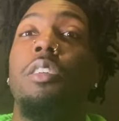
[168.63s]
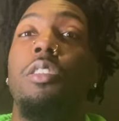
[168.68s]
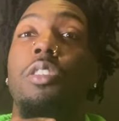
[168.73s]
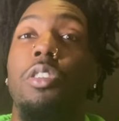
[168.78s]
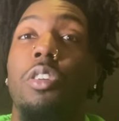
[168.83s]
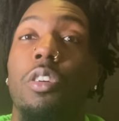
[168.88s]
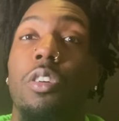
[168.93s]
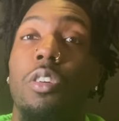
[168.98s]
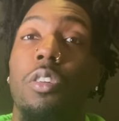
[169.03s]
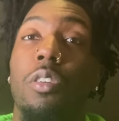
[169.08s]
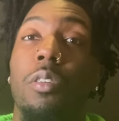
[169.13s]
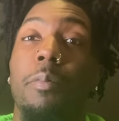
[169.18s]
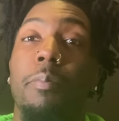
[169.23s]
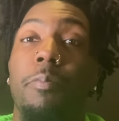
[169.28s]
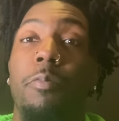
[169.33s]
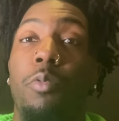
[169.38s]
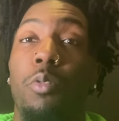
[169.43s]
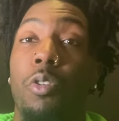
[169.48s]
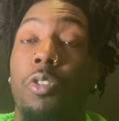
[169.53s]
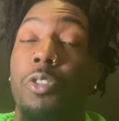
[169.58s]
Your
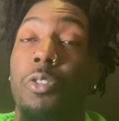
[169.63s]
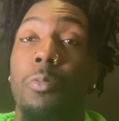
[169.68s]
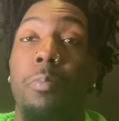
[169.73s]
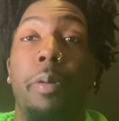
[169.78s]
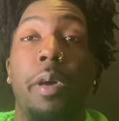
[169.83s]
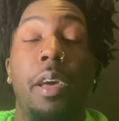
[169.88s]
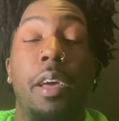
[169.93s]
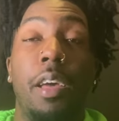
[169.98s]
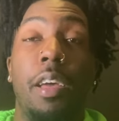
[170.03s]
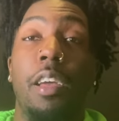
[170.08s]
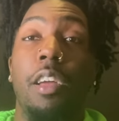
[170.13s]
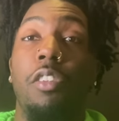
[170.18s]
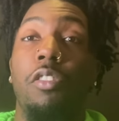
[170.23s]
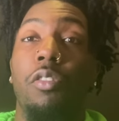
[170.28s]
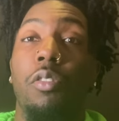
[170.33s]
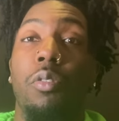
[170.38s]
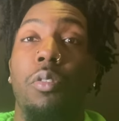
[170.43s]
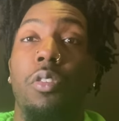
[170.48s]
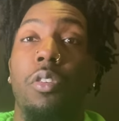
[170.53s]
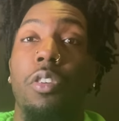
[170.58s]
for you
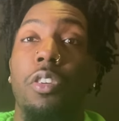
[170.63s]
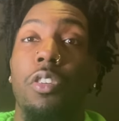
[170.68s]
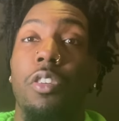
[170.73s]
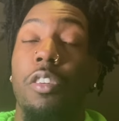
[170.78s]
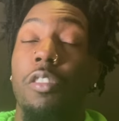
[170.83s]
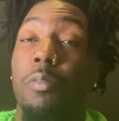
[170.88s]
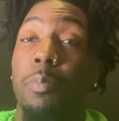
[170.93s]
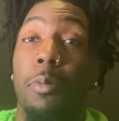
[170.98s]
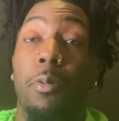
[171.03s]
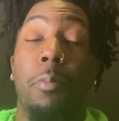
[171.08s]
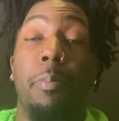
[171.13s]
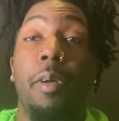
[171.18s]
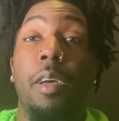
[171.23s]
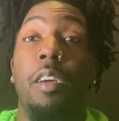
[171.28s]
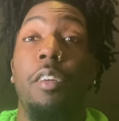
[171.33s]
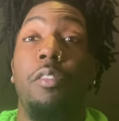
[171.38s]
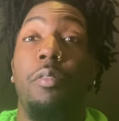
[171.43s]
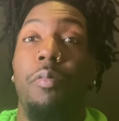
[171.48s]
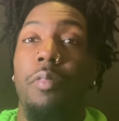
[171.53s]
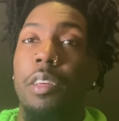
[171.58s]
page or your explore
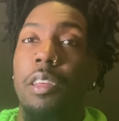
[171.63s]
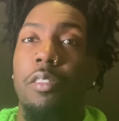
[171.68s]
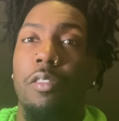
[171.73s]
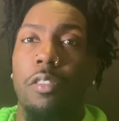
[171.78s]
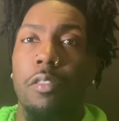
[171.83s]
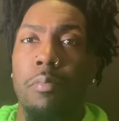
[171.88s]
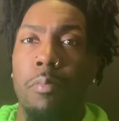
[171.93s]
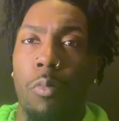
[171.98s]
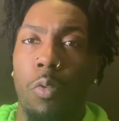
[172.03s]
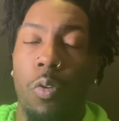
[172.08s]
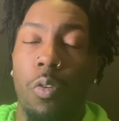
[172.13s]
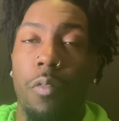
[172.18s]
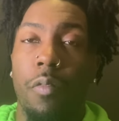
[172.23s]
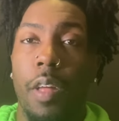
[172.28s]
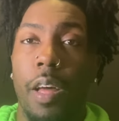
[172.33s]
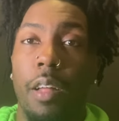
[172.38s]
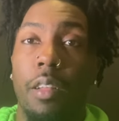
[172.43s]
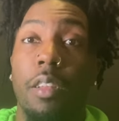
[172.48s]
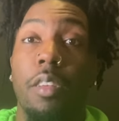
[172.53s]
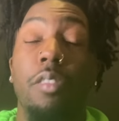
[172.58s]
page feeds you more of
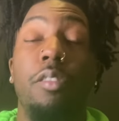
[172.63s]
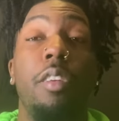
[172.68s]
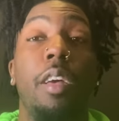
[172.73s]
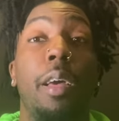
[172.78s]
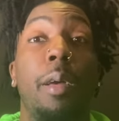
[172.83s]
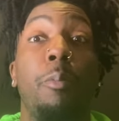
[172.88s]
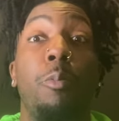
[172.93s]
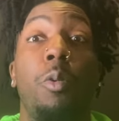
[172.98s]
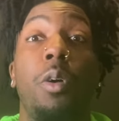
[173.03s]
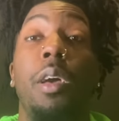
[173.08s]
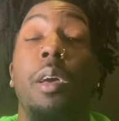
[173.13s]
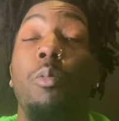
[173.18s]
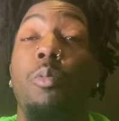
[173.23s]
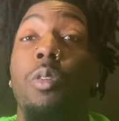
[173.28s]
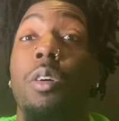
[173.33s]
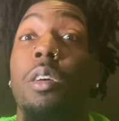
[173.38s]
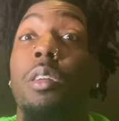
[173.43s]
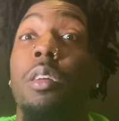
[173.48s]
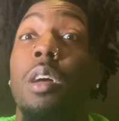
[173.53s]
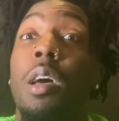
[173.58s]
that. The same way
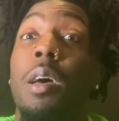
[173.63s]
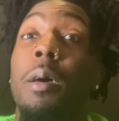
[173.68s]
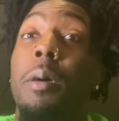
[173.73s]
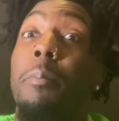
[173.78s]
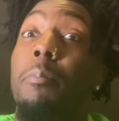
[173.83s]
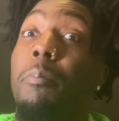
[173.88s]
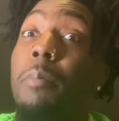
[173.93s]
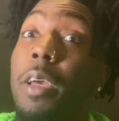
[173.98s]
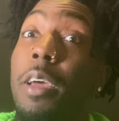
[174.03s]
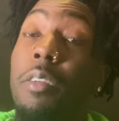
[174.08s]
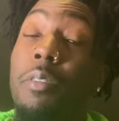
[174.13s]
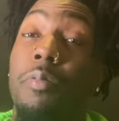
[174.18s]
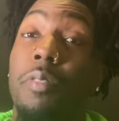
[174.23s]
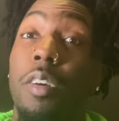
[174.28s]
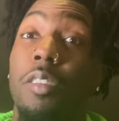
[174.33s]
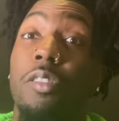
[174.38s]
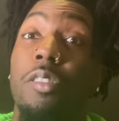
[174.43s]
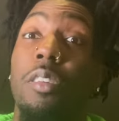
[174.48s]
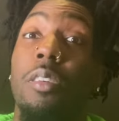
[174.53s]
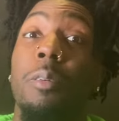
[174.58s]
with
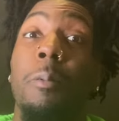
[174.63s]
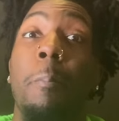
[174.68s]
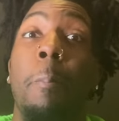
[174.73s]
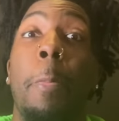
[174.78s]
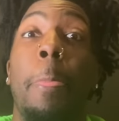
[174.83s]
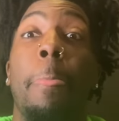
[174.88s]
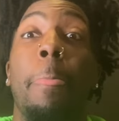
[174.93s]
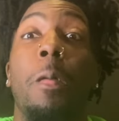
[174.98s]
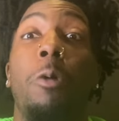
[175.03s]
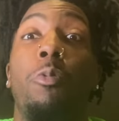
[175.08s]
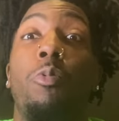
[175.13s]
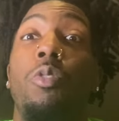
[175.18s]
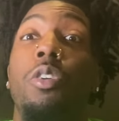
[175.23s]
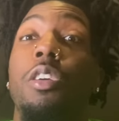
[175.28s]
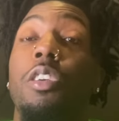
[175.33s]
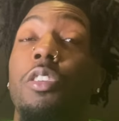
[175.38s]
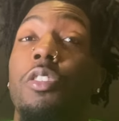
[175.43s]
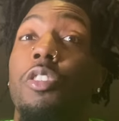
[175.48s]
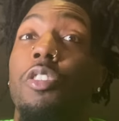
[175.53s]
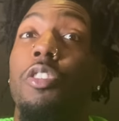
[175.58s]
manifesting,
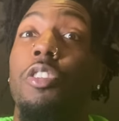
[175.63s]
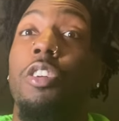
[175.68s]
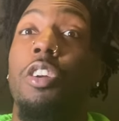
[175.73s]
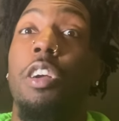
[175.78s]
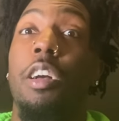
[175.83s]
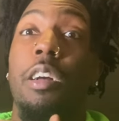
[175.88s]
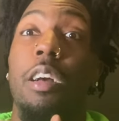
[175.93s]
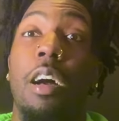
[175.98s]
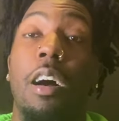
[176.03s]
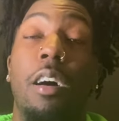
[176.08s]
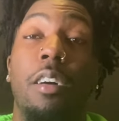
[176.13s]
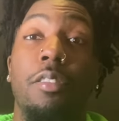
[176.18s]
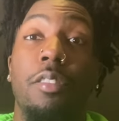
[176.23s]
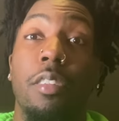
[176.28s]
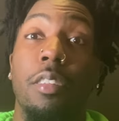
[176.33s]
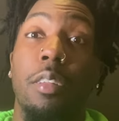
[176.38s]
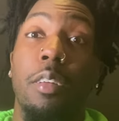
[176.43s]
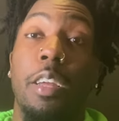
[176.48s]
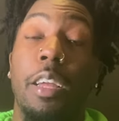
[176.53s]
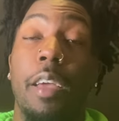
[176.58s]
when you're
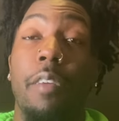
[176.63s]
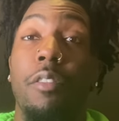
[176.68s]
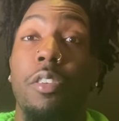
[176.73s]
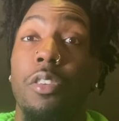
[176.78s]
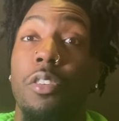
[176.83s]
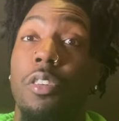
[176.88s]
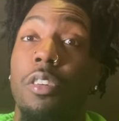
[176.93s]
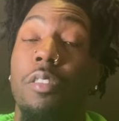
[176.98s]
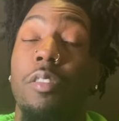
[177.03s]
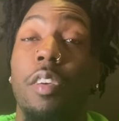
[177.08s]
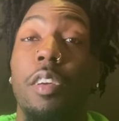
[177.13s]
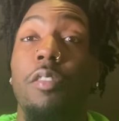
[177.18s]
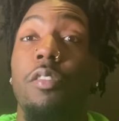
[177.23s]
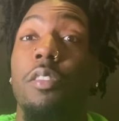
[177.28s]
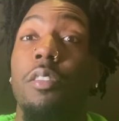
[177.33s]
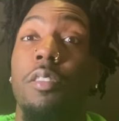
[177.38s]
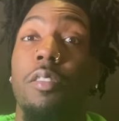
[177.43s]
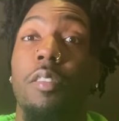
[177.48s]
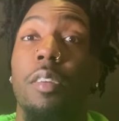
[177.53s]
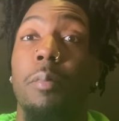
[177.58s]
constantly giving your
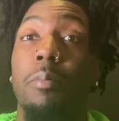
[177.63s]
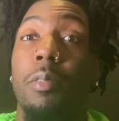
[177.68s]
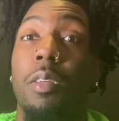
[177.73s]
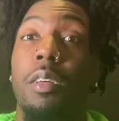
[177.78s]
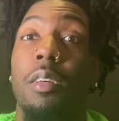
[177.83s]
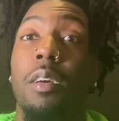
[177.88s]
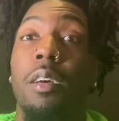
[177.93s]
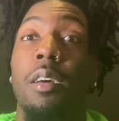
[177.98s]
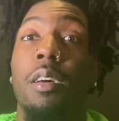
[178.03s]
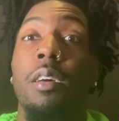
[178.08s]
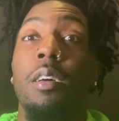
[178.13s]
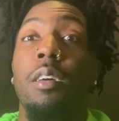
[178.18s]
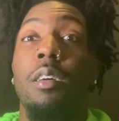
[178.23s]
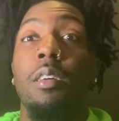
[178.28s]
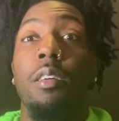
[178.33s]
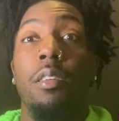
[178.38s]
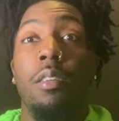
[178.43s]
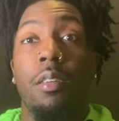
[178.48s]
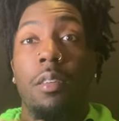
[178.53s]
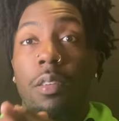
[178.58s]
attention to something,
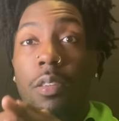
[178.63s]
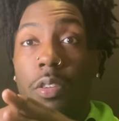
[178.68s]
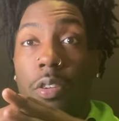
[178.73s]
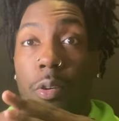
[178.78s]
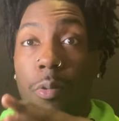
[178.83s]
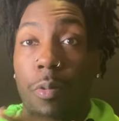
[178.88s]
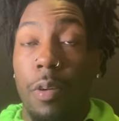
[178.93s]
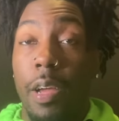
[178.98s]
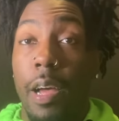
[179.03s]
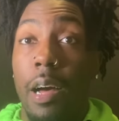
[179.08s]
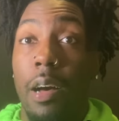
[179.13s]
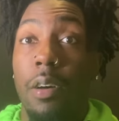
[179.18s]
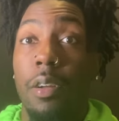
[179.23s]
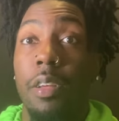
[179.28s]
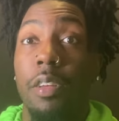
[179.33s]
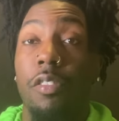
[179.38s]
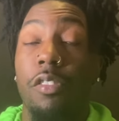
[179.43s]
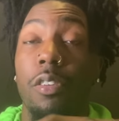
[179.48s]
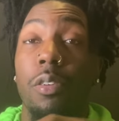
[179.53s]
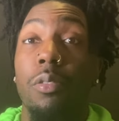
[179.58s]
your
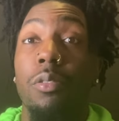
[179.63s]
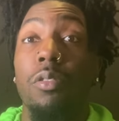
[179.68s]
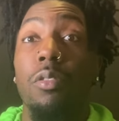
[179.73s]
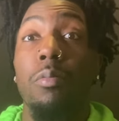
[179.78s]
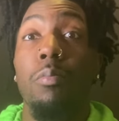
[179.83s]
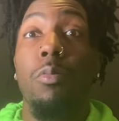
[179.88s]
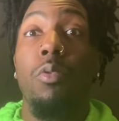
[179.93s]
reality shows you